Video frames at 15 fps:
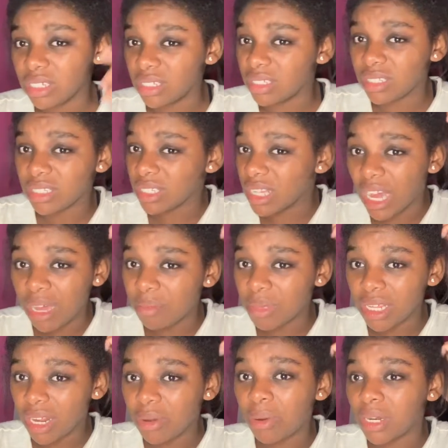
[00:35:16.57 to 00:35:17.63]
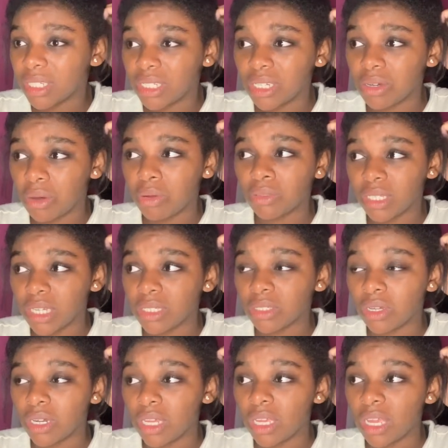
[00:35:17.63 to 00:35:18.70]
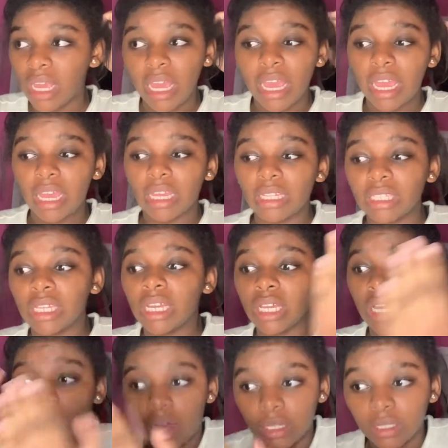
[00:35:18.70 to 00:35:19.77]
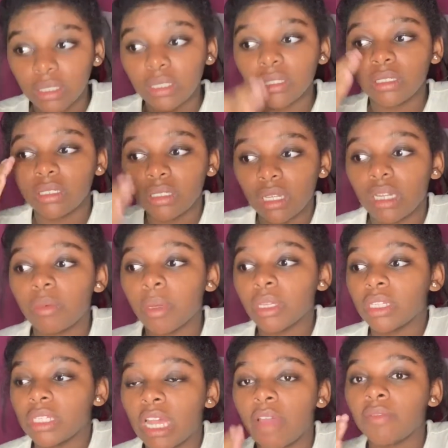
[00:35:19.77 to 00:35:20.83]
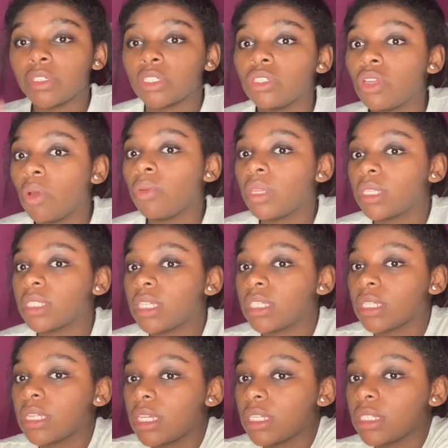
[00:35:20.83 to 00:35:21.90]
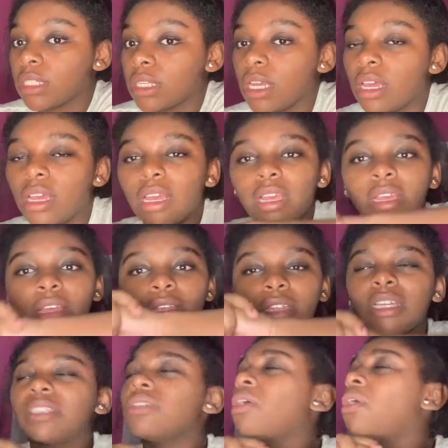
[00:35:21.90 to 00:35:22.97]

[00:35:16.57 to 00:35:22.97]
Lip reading: Does not mean I want to take a whole test on it and constantly study about this, having to know this, this, and this. That's a